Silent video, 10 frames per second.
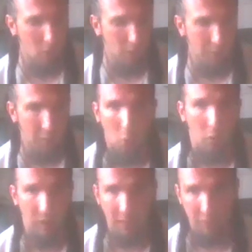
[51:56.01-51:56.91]
War
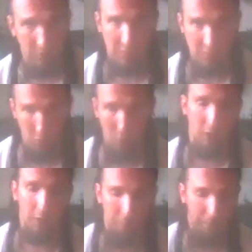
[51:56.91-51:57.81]
Raven. So
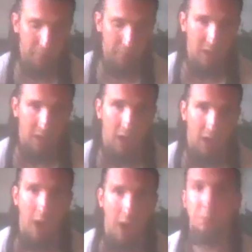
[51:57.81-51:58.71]
um,
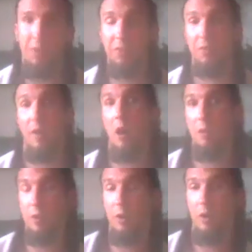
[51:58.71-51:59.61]
Amleth's father